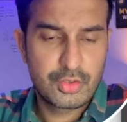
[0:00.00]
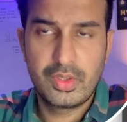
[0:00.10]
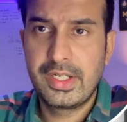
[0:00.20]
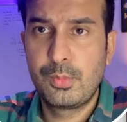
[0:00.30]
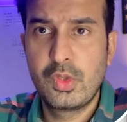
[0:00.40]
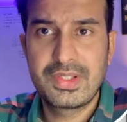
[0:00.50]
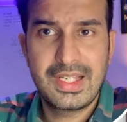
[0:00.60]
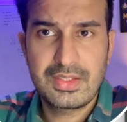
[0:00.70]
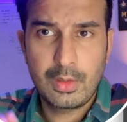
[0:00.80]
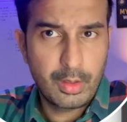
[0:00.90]
So AWS
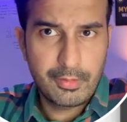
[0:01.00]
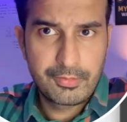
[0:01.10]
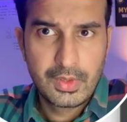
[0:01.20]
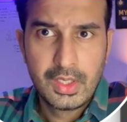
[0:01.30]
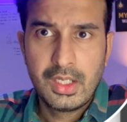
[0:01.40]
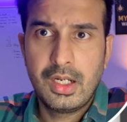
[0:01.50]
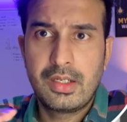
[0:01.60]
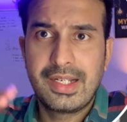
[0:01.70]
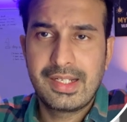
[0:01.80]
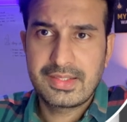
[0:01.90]
has a lot of
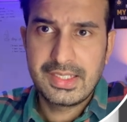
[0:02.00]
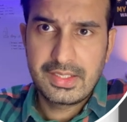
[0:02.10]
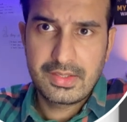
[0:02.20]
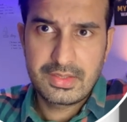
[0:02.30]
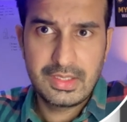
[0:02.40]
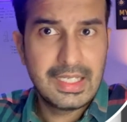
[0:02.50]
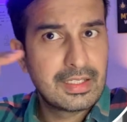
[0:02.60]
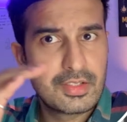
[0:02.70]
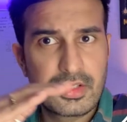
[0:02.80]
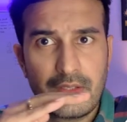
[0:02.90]
uh, data centers
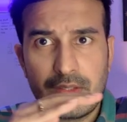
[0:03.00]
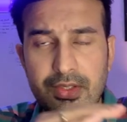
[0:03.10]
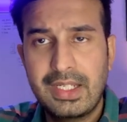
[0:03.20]
uh,